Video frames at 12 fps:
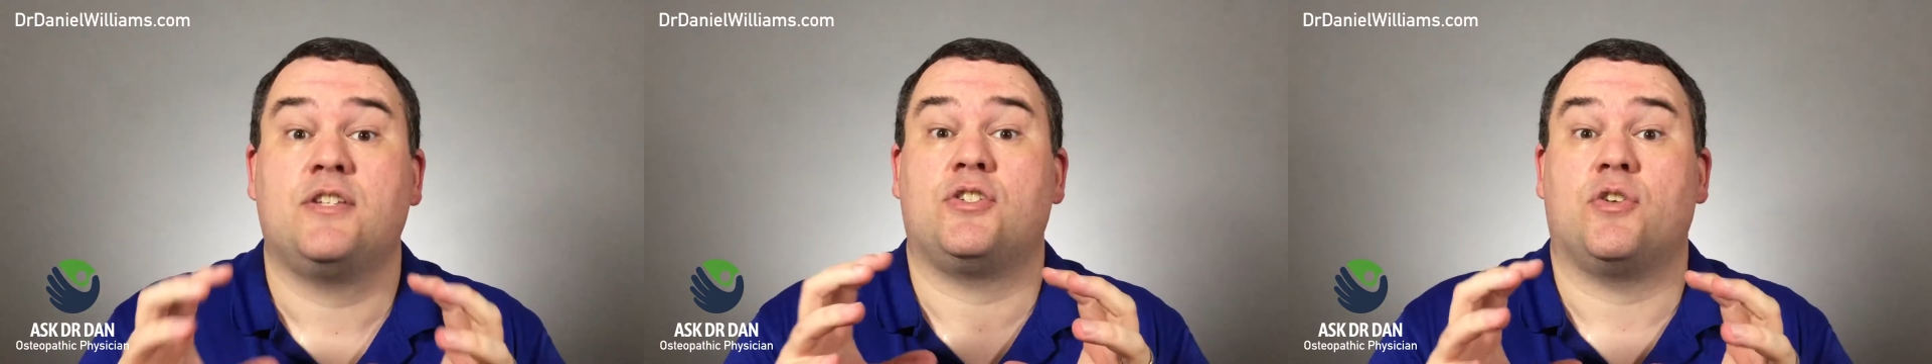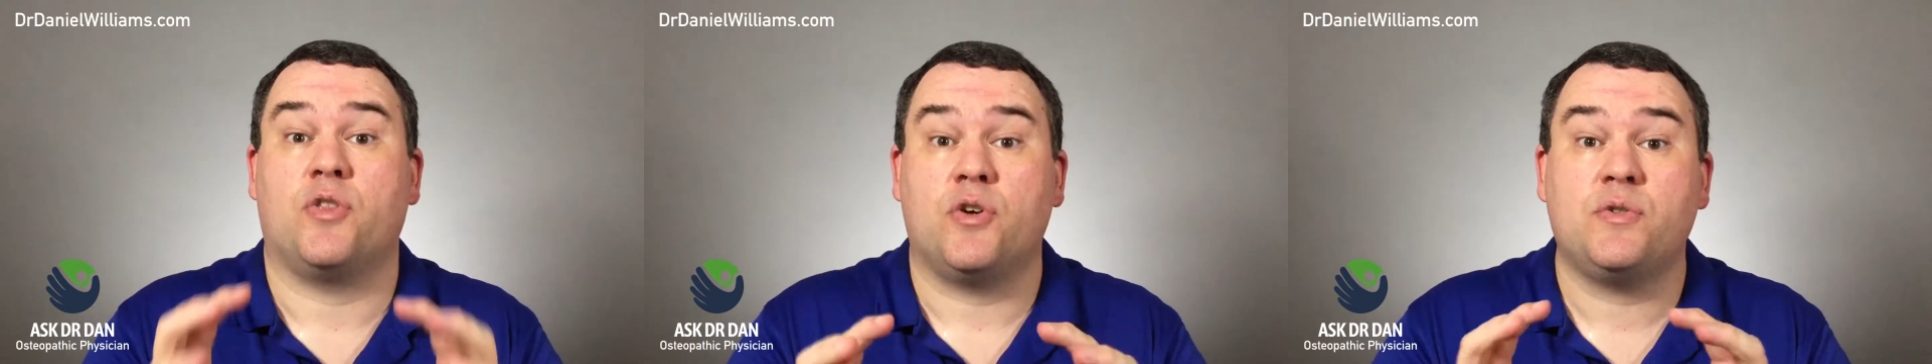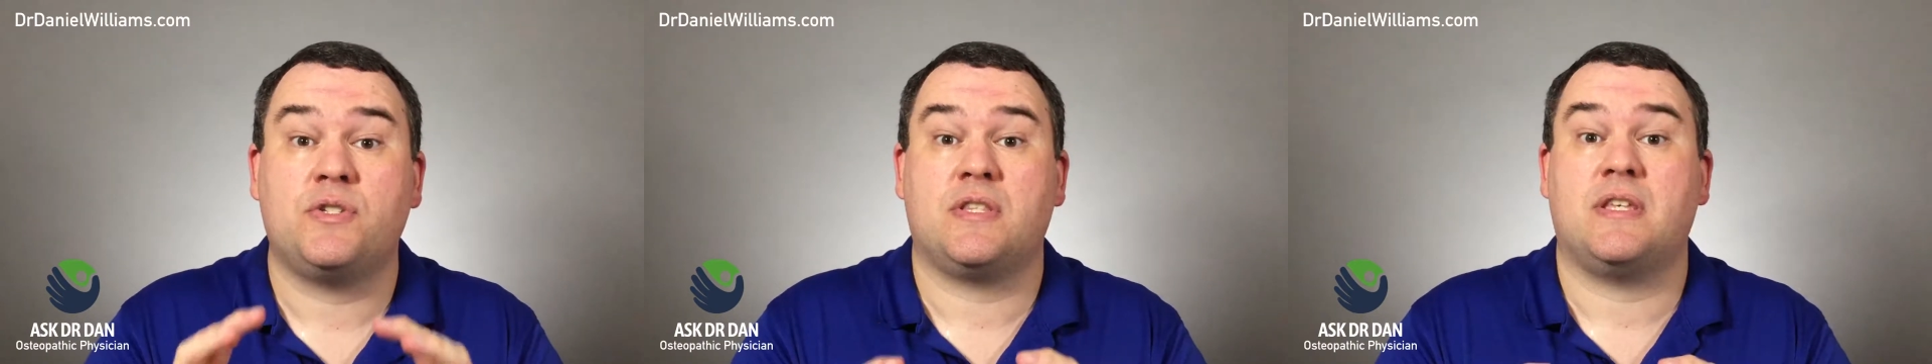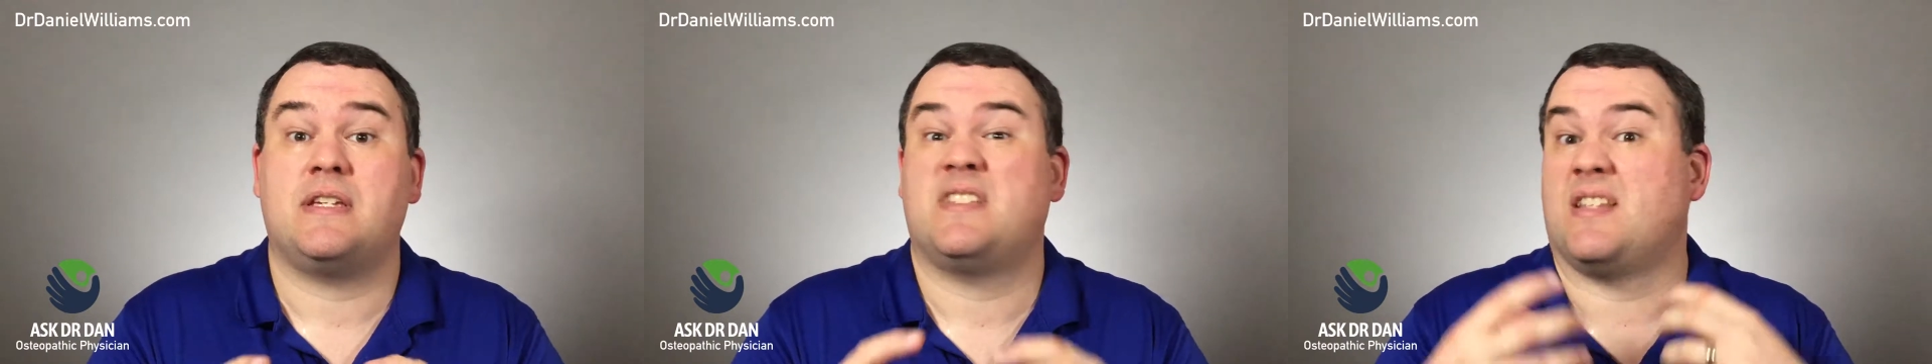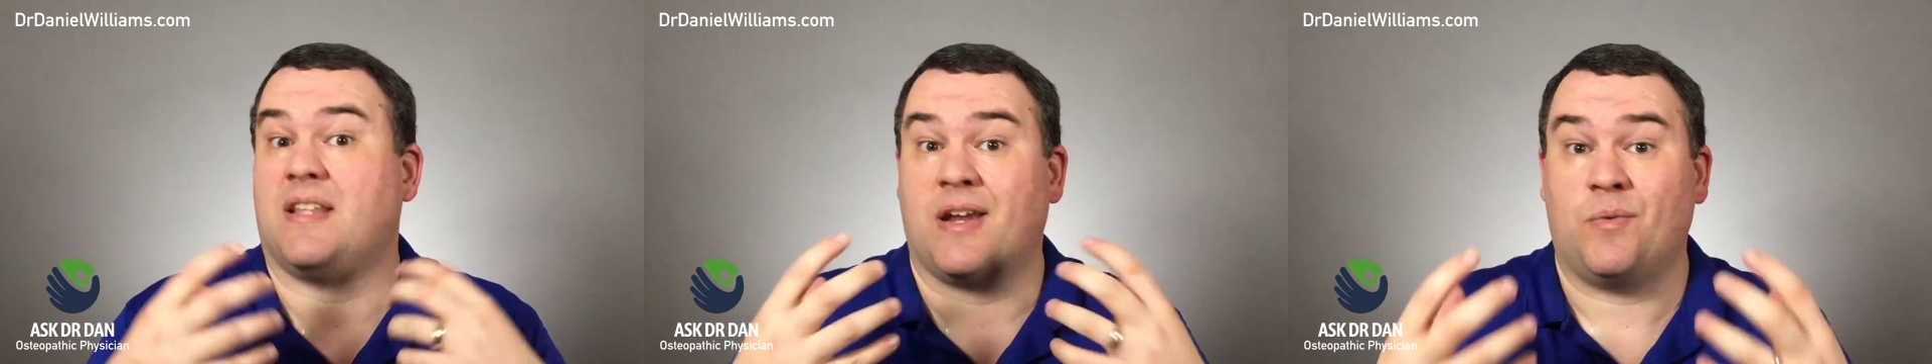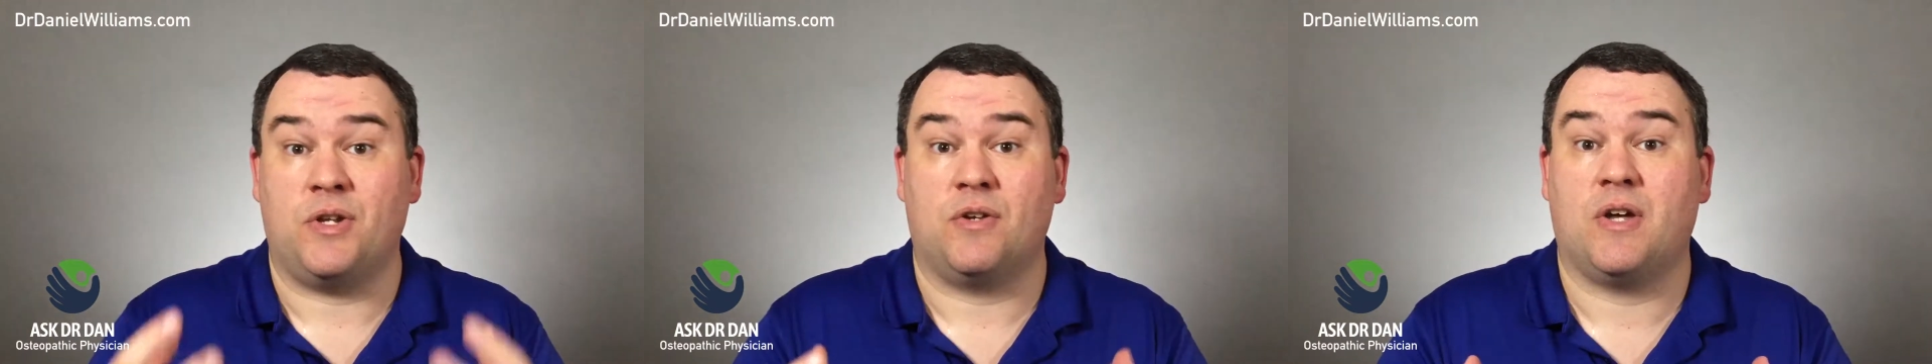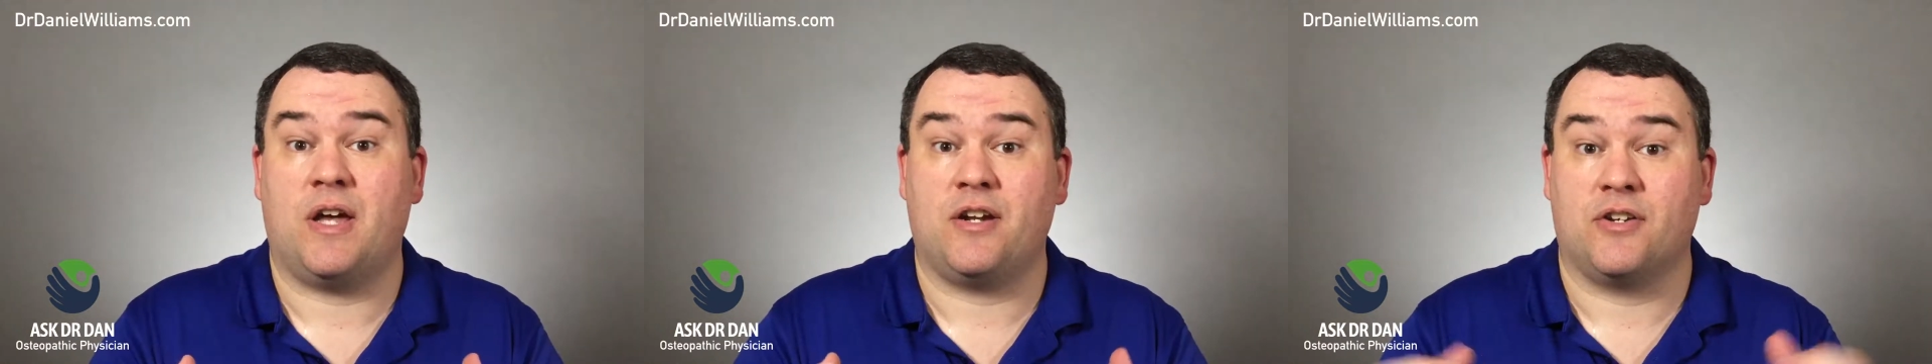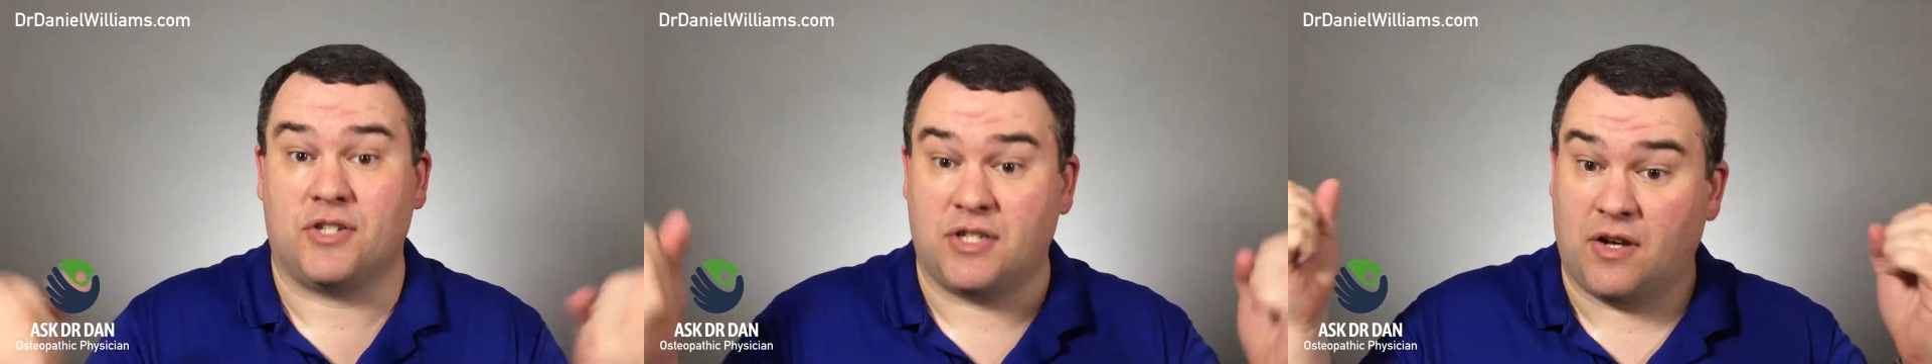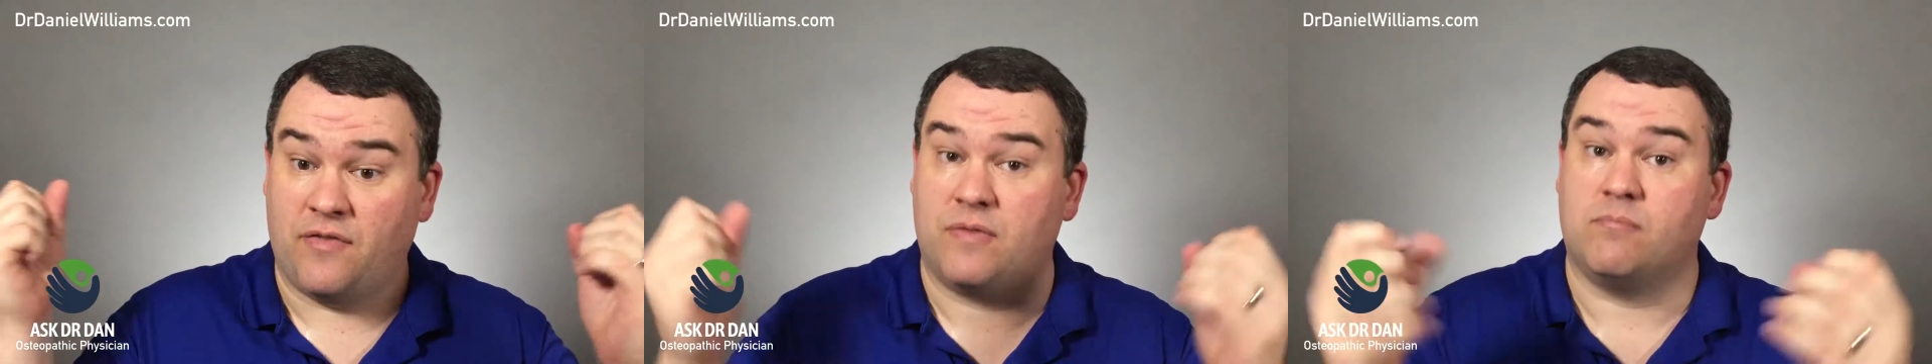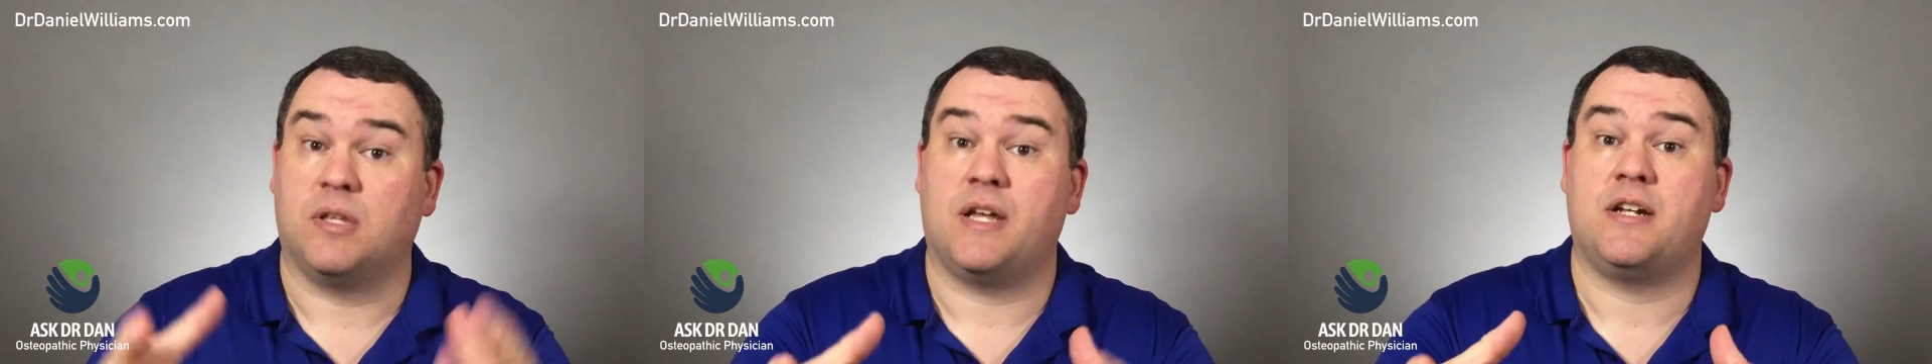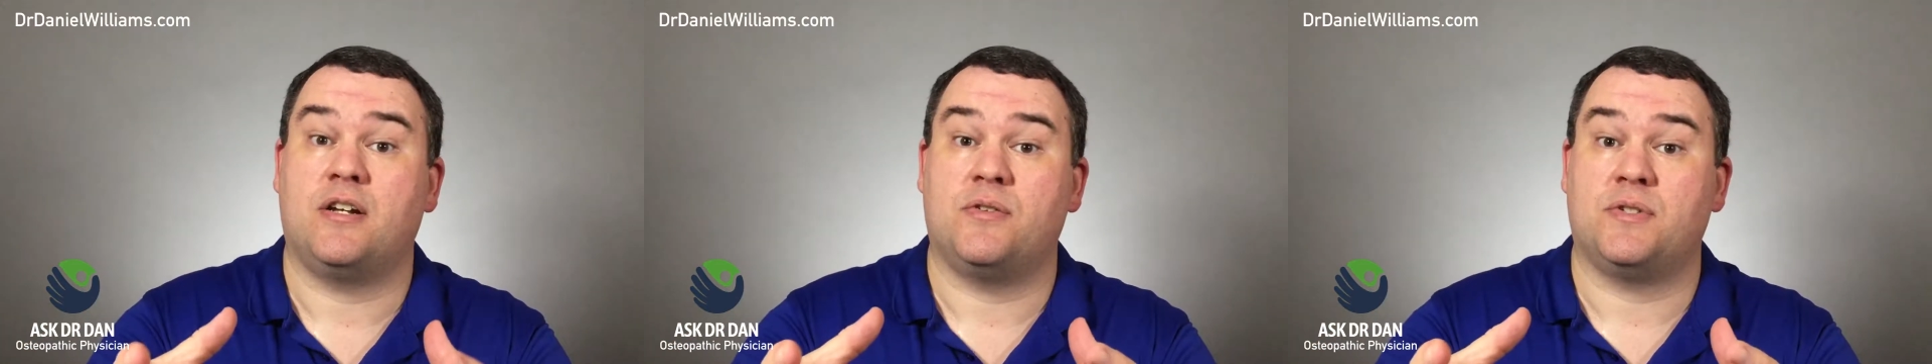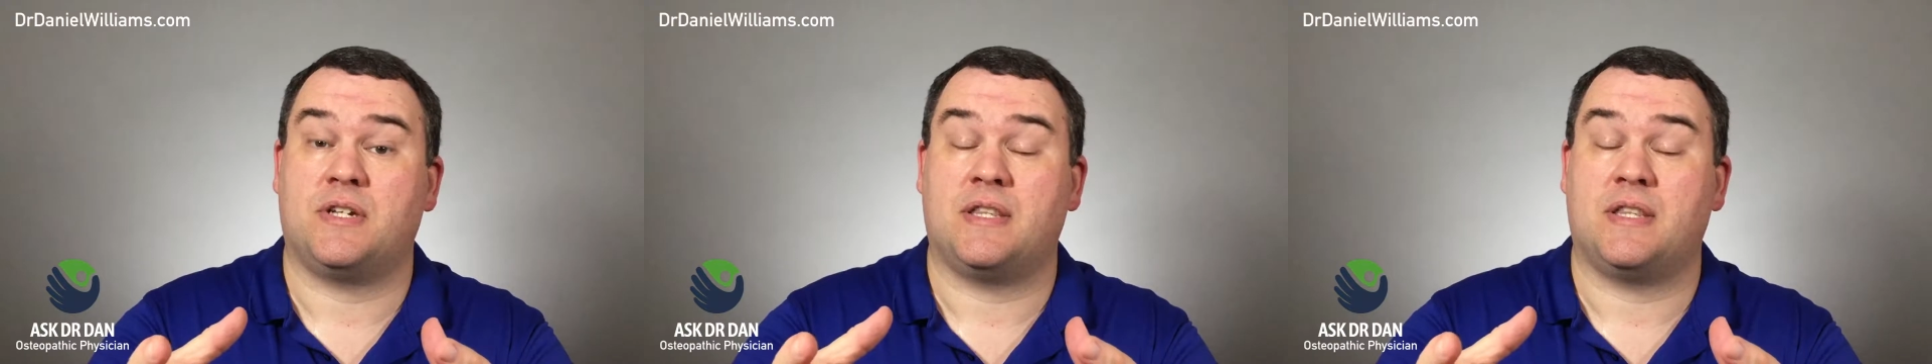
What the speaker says: So those things that, like when you cut yourself and blood goes